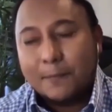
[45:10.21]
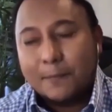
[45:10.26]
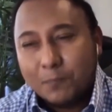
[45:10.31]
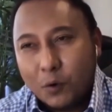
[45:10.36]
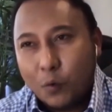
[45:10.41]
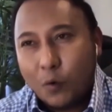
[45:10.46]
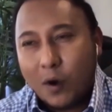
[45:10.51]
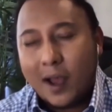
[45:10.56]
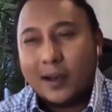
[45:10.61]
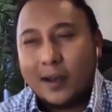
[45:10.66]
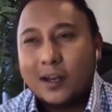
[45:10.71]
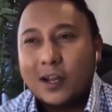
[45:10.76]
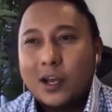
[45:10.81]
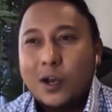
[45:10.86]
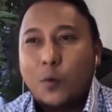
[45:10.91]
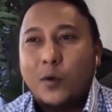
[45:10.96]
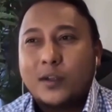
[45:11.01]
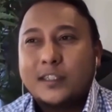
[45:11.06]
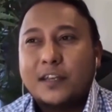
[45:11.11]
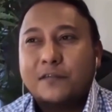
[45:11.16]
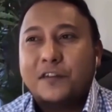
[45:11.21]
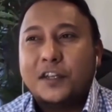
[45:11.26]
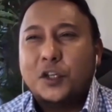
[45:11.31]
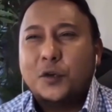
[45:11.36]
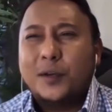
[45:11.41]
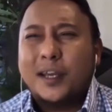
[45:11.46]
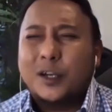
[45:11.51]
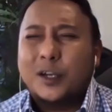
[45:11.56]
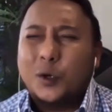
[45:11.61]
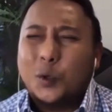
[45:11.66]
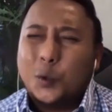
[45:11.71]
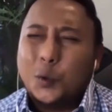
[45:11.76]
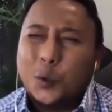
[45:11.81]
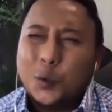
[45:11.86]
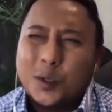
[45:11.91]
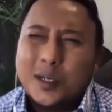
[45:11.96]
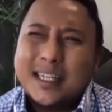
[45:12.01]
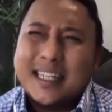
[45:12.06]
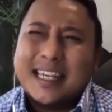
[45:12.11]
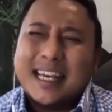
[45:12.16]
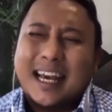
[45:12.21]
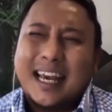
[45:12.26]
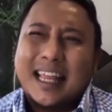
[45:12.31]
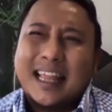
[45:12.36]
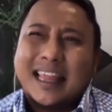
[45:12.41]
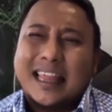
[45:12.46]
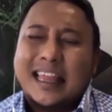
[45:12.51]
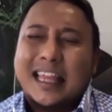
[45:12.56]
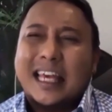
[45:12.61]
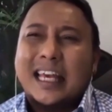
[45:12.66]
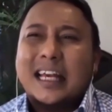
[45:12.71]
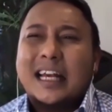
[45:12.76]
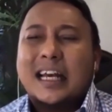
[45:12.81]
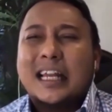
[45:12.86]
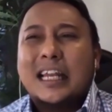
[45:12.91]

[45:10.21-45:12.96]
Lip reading: Number 1, WhatsApp video can only, I think,